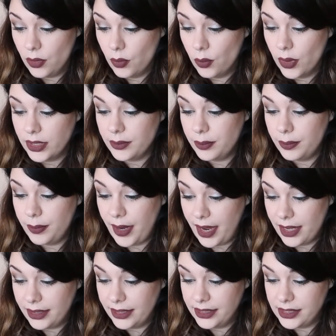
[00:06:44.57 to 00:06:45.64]
What
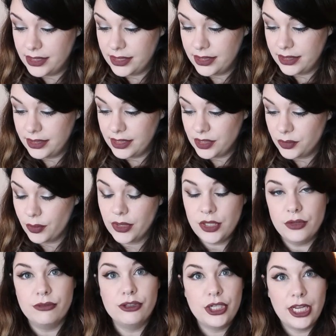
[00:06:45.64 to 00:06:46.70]
palette is one
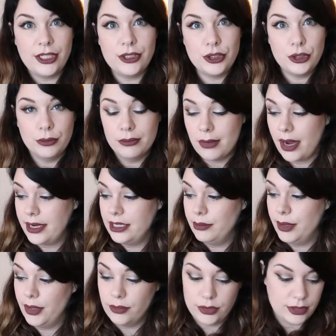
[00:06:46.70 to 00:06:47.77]
you've changed your mind
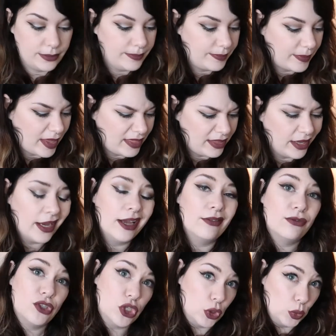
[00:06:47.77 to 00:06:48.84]
about? I think I
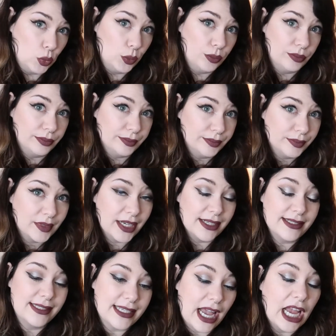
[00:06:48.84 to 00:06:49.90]
have 2,
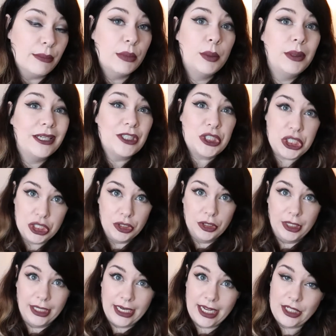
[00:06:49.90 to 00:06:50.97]
because I'm a big
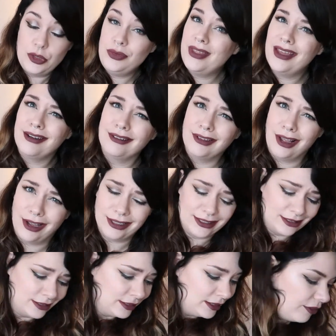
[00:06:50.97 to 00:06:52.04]
cheater and I do that a
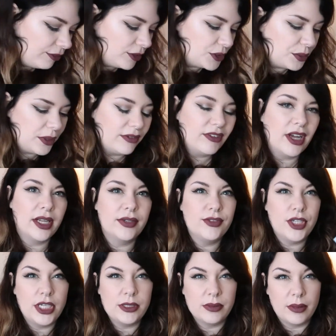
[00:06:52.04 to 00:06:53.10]
lot. The first one I've kind
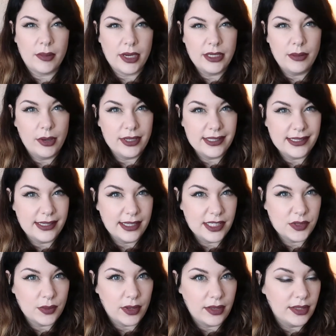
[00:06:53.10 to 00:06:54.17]
of changed my mind about is
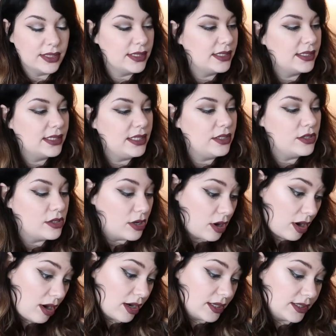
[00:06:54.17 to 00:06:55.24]
this one. This is the
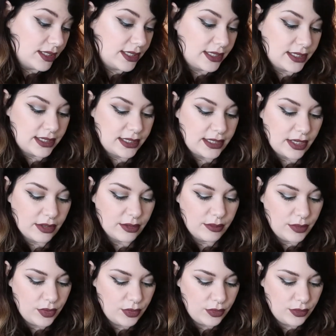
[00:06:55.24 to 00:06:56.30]
NARS
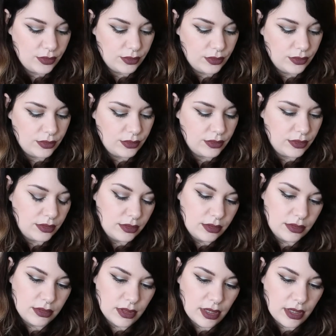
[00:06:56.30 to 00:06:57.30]
Sarah Moon